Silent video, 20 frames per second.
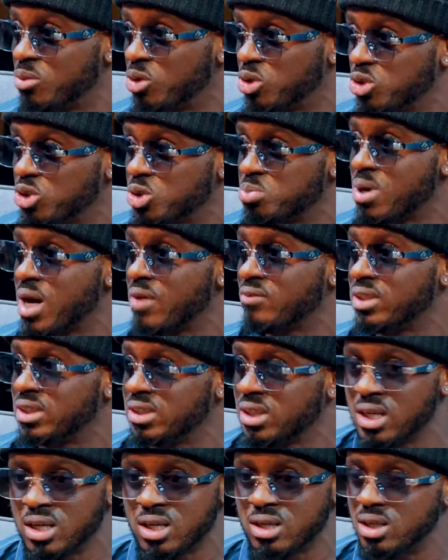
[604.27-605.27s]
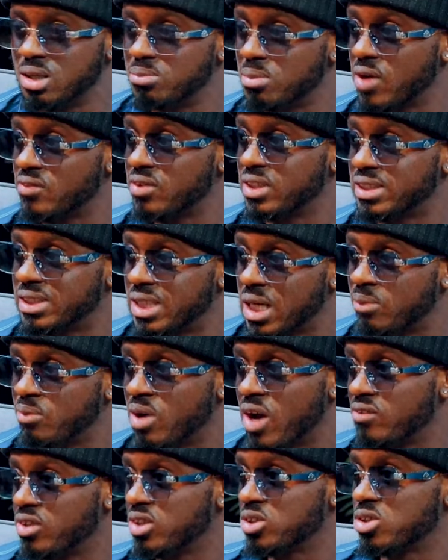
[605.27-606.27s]
All those Marvin Sapp,
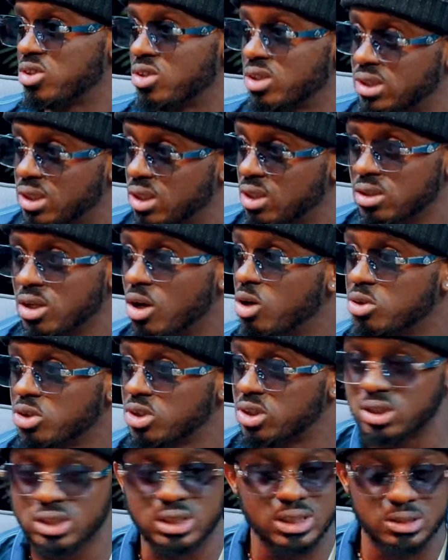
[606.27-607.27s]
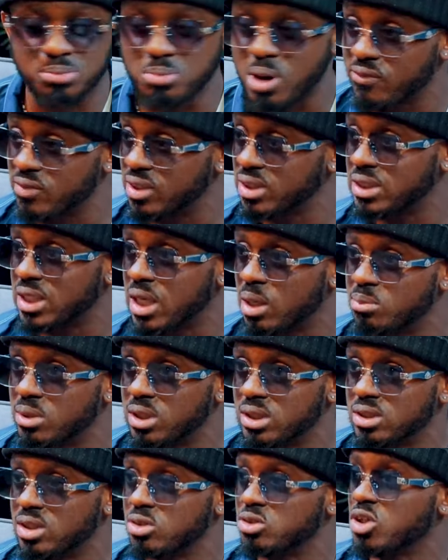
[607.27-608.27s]
Alvin Slot, all those things, Marvin
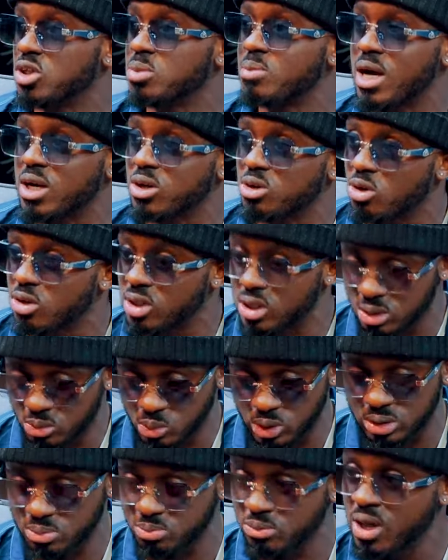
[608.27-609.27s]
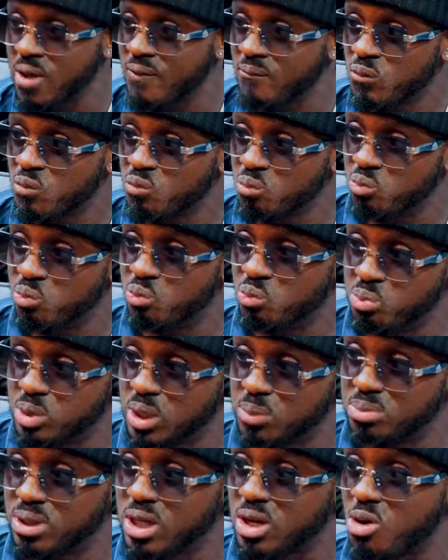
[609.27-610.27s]
Sapp, Donnie McClurkin with
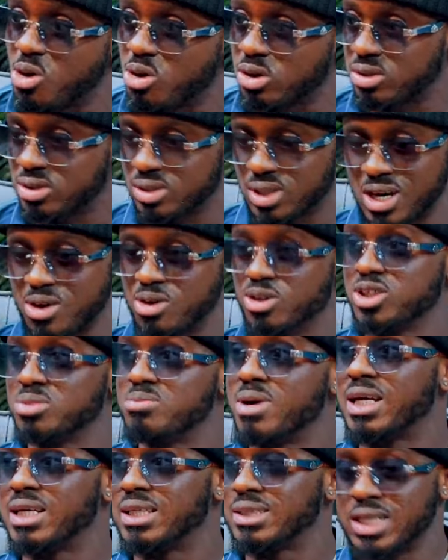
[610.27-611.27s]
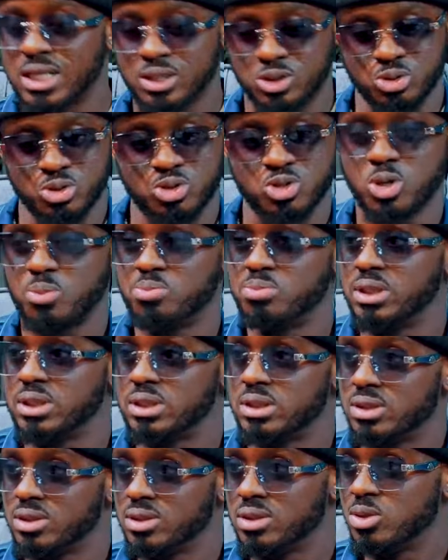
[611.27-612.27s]
big chords. I'll use my guitar to drop
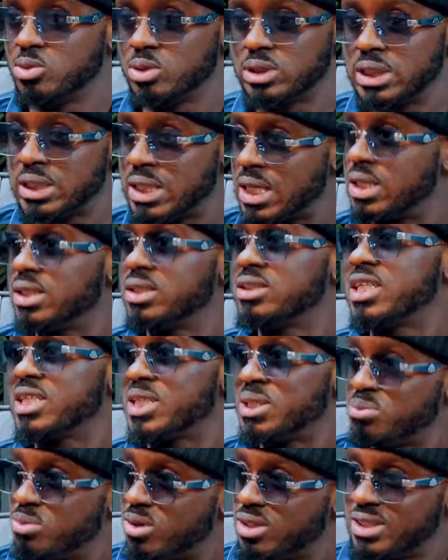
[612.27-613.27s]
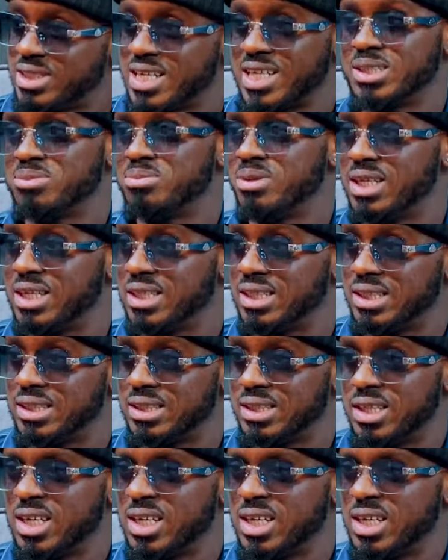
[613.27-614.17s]
it. You would think it's a keyboardist that is playing it.